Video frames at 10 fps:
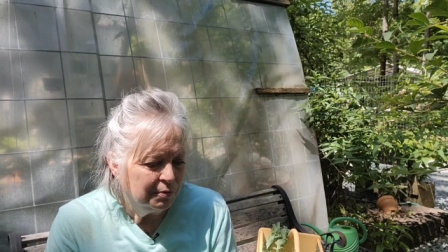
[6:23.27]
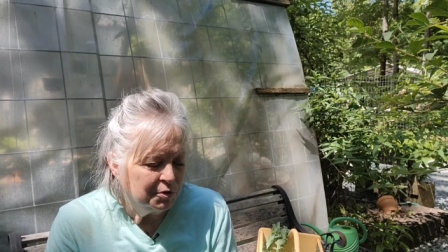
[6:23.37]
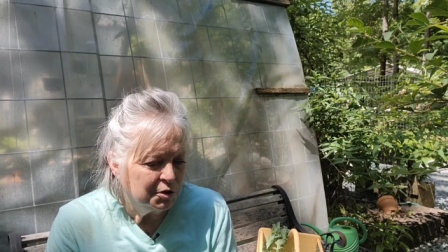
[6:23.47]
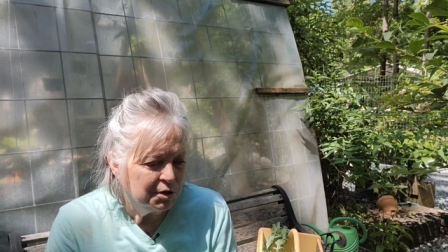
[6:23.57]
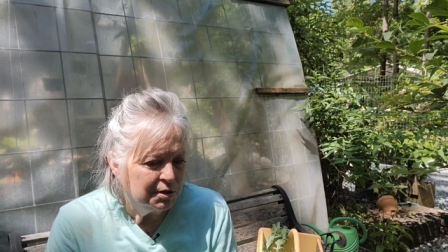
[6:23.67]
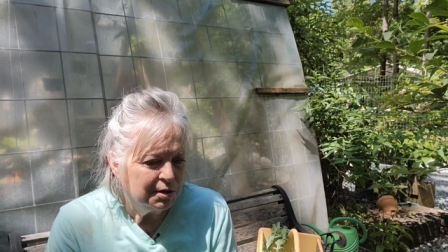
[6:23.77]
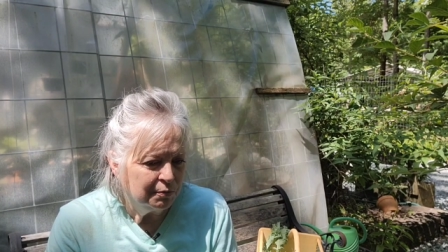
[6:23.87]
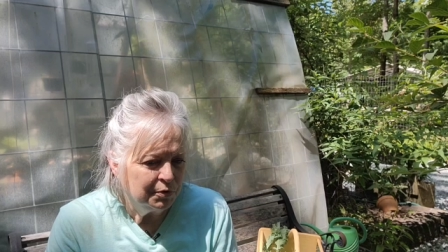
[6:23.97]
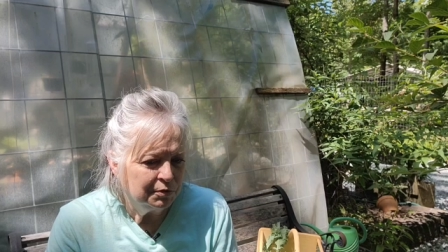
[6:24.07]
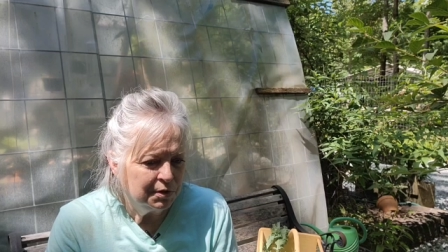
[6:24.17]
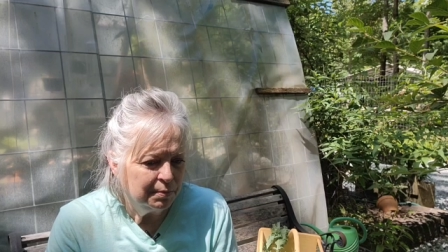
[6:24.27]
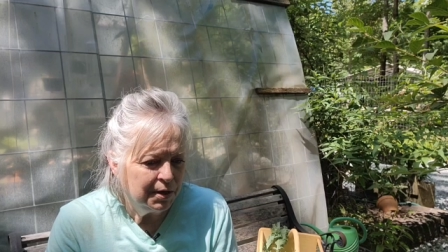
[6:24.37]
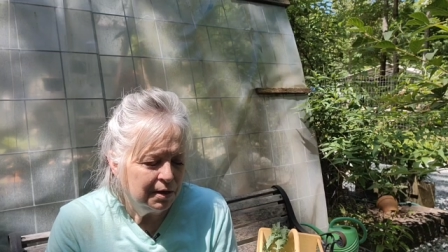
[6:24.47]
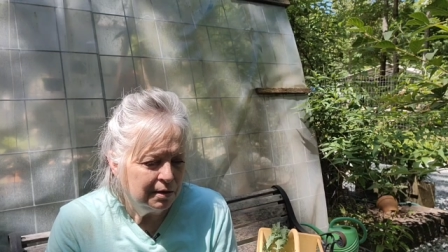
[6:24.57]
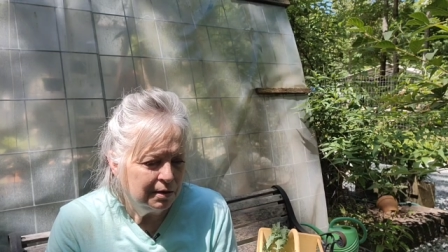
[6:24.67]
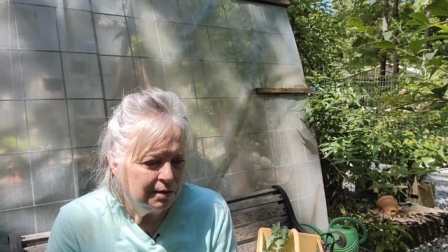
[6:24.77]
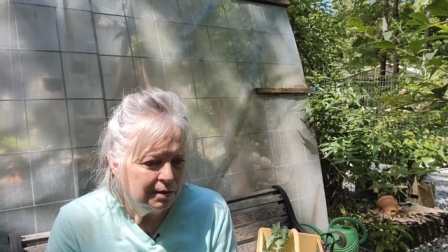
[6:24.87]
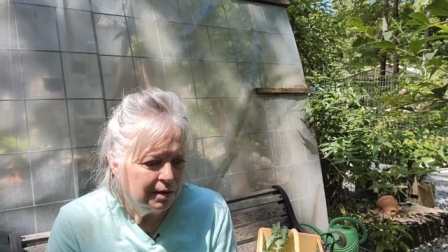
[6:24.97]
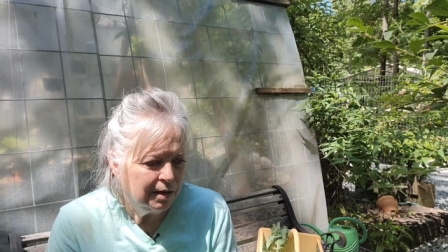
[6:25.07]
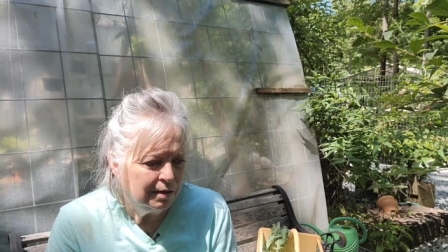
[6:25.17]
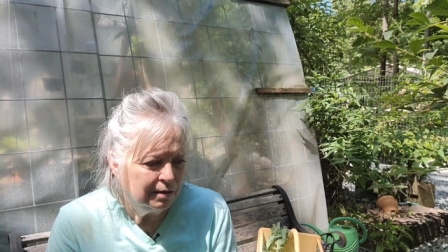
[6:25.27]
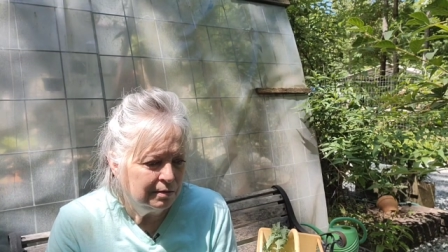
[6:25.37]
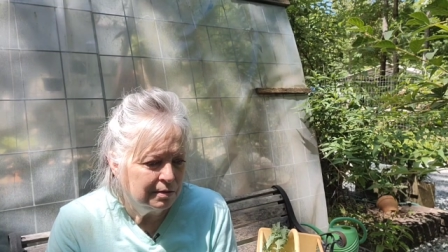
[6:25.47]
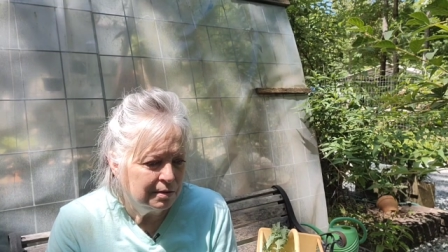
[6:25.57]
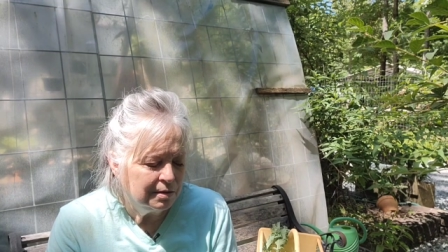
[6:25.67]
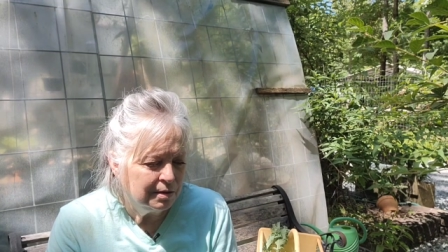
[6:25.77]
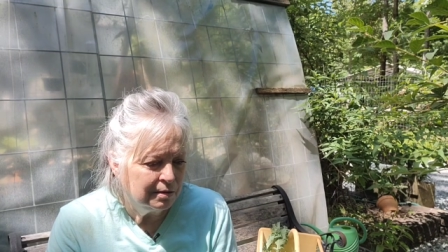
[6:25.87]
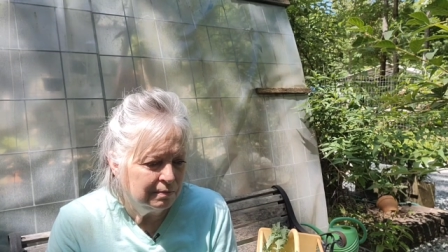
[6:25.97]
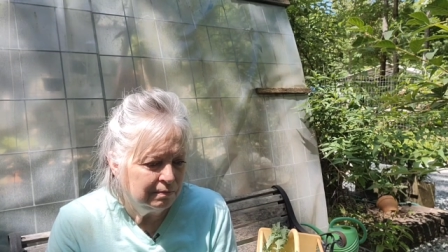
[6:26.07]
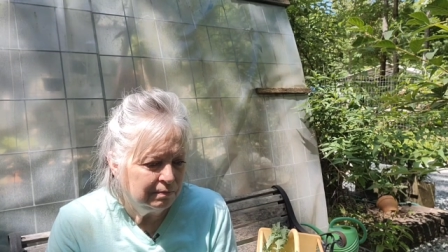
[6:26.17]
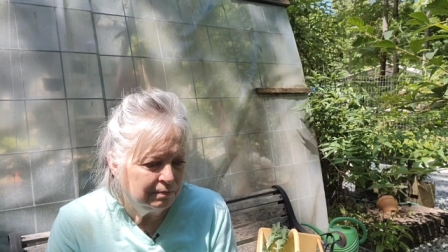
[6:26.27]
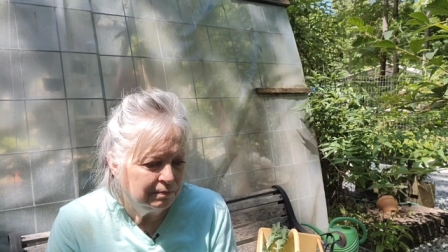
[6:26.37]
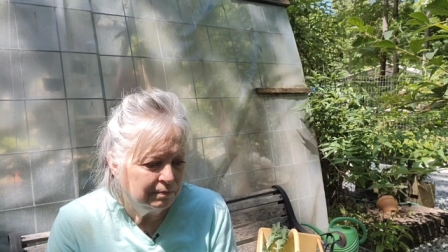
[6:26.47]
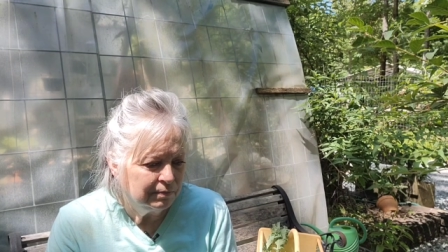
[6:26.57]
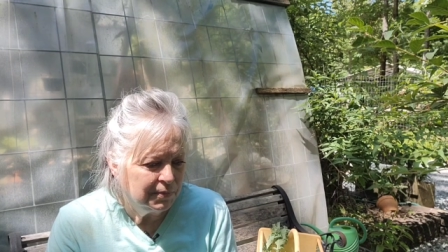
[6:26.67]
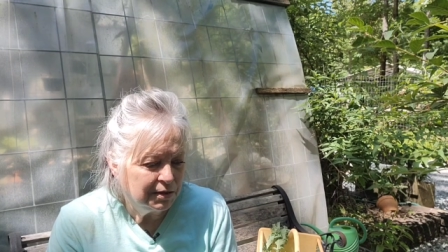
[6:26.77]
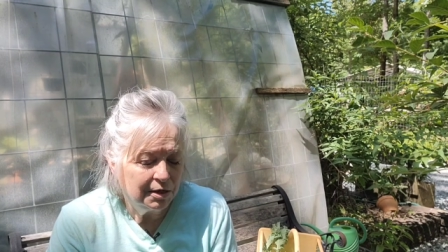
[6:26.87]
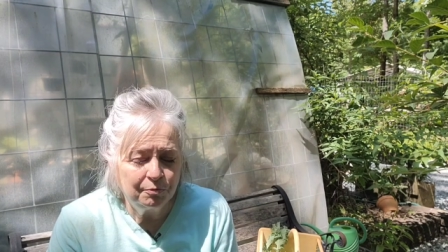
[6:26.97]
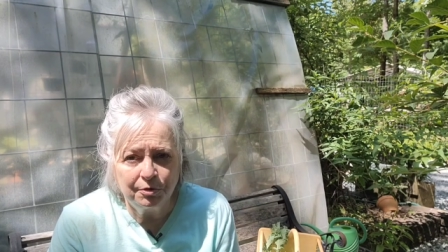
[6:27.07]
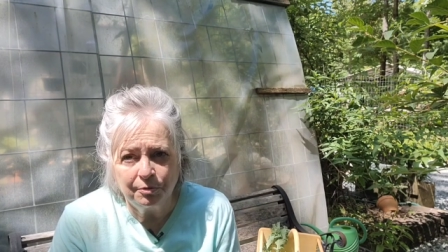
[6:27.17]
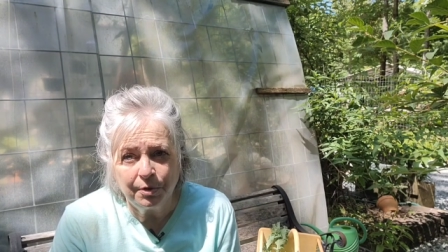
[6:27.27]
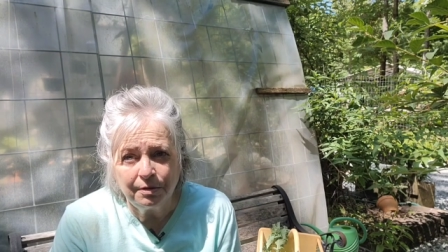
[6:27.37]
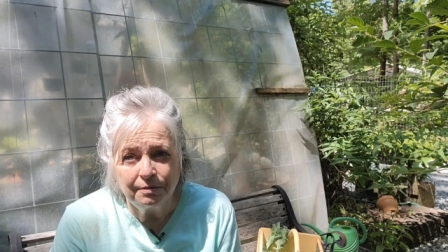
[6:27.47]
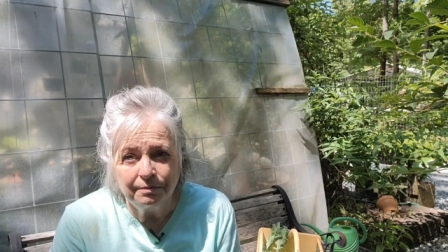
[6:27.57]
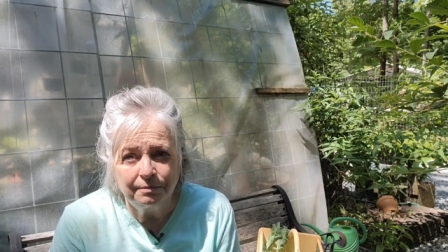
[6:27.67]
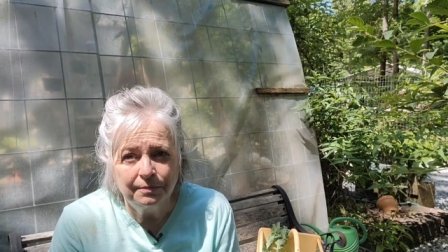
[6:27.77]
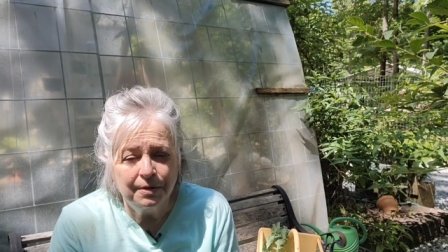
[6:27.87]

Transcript: it was just unreal to me. And uh, they done really well